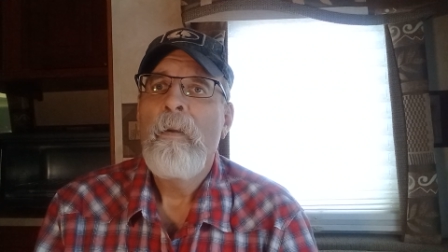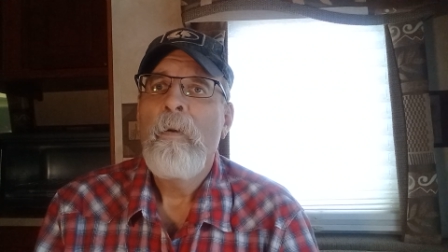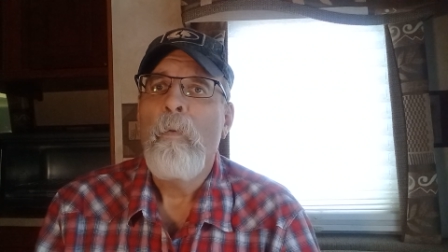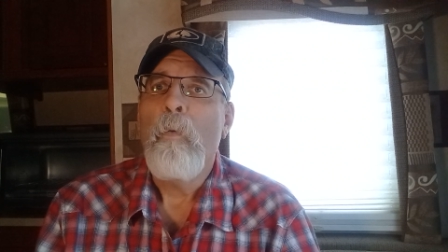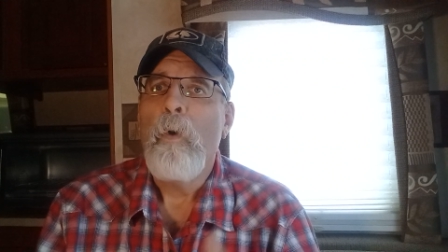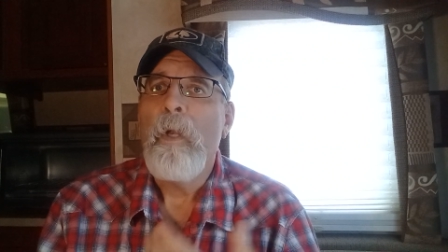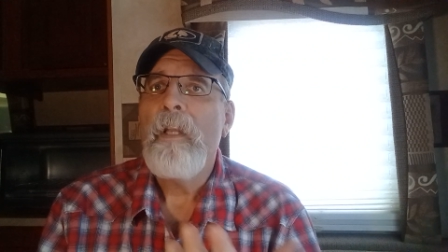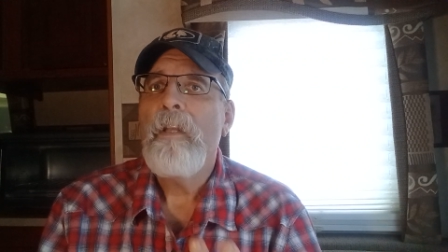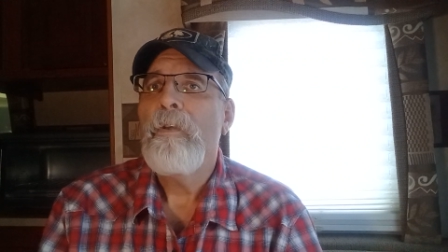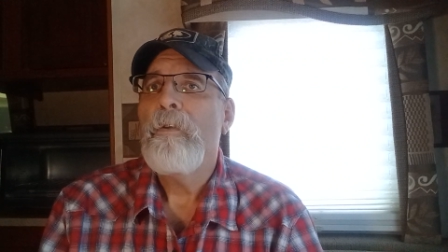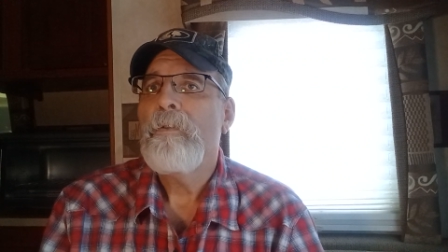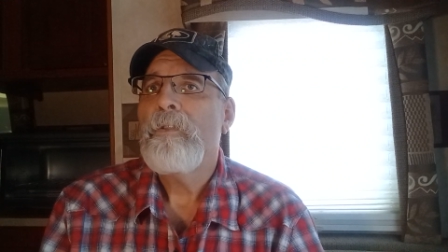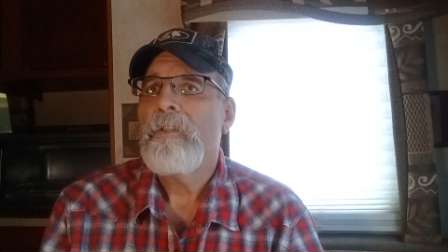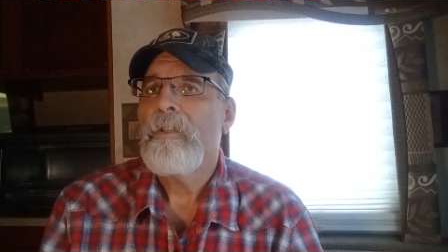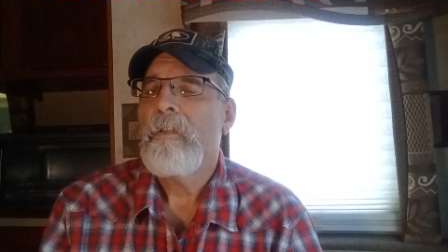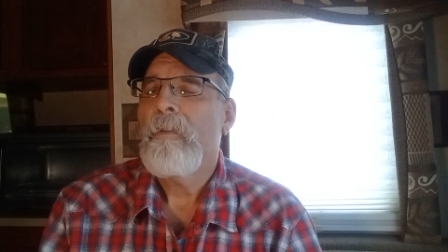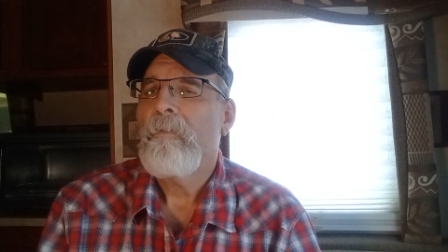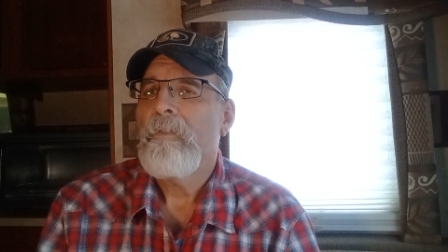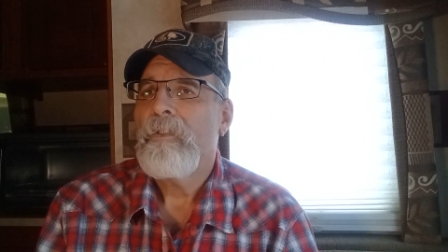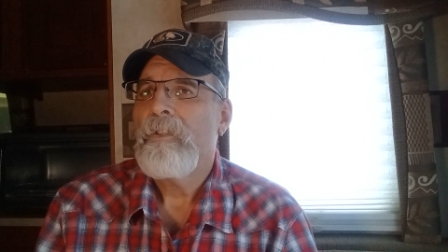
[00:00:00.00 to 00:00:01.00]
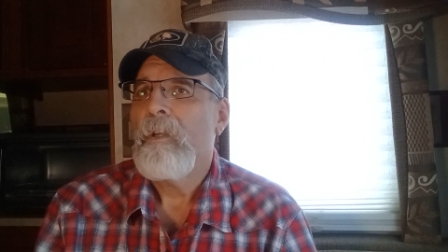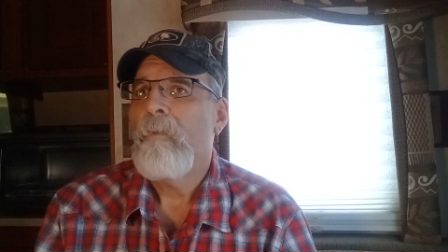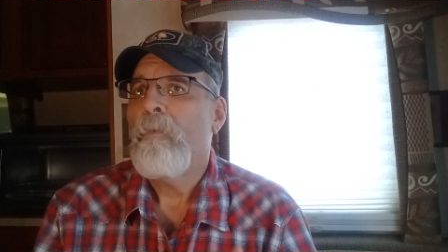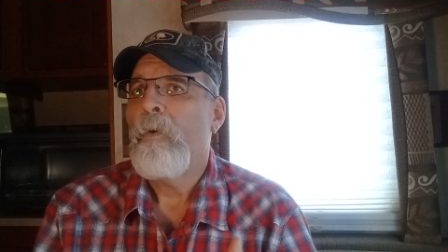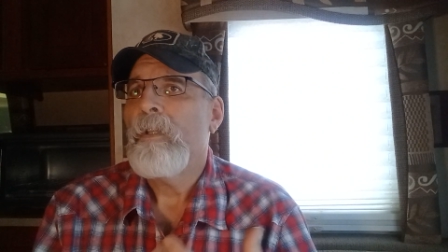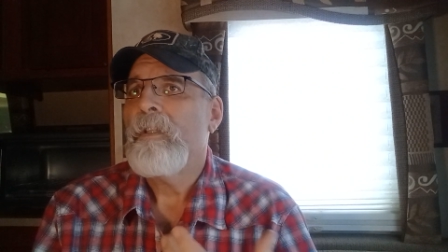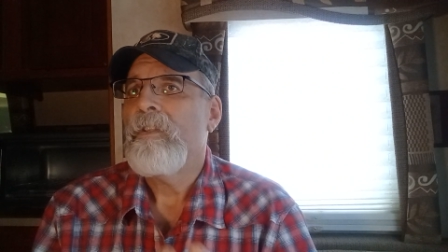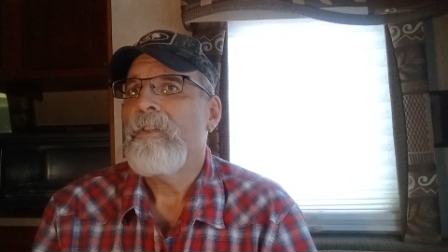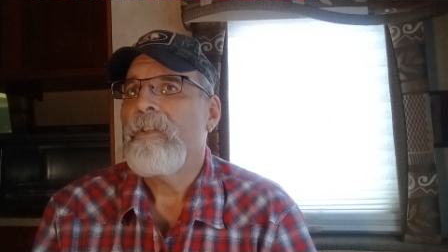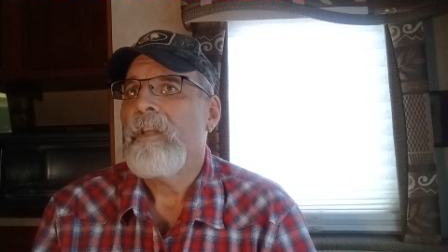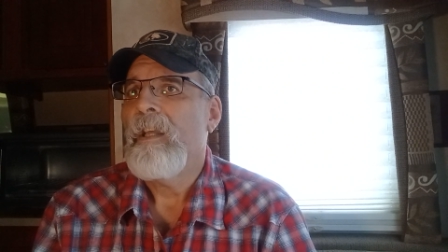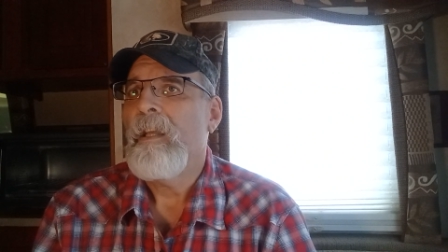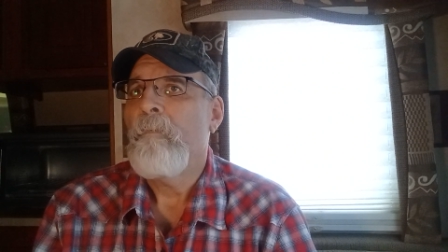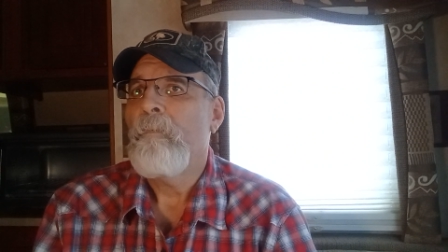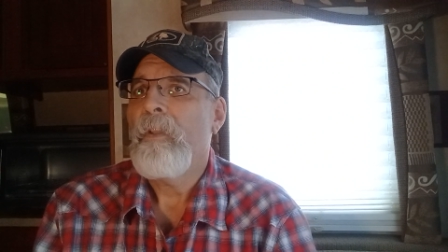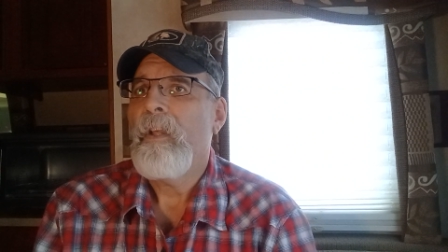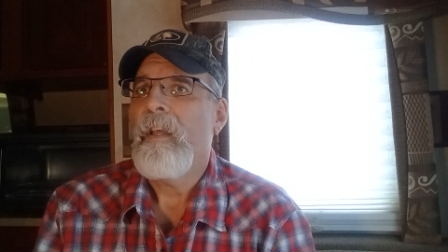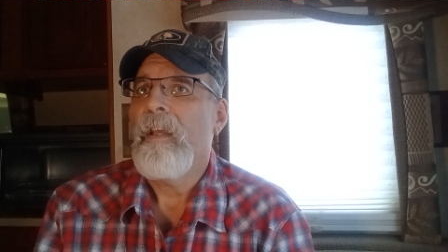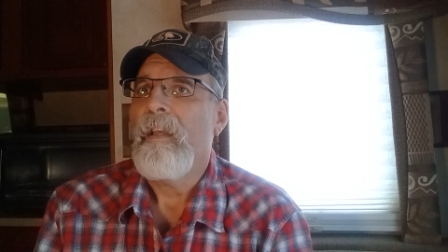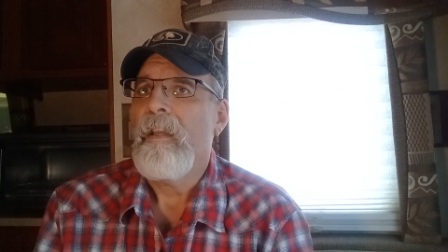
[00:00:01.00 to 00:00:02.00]
We do somewhat the same
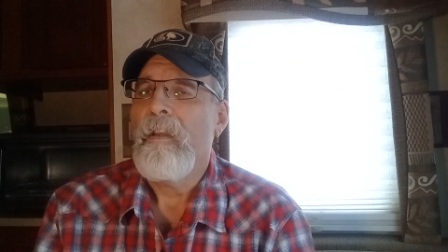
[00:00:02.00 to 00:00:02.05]
thing.